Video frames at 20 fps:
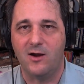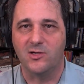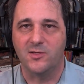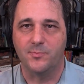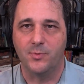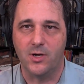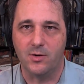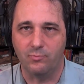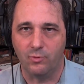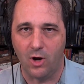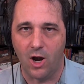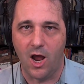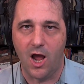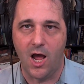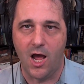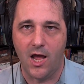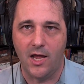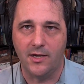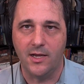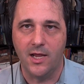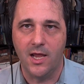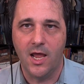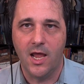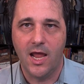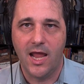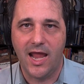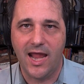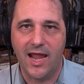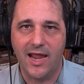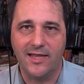is pretty broad,
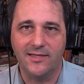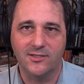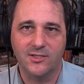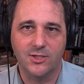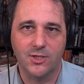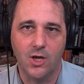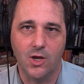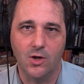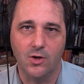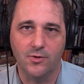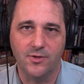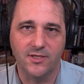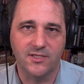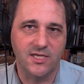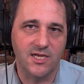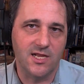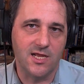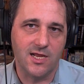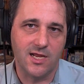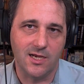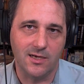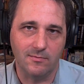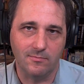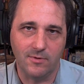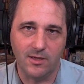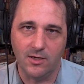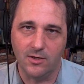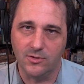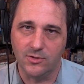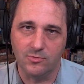and so the city can
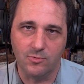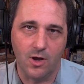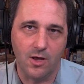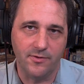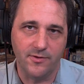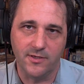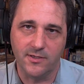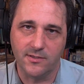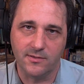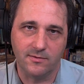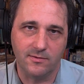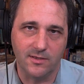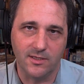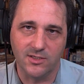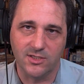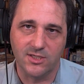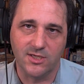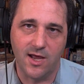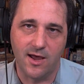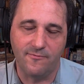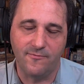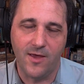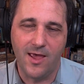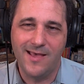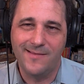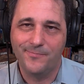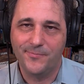do all this stuff.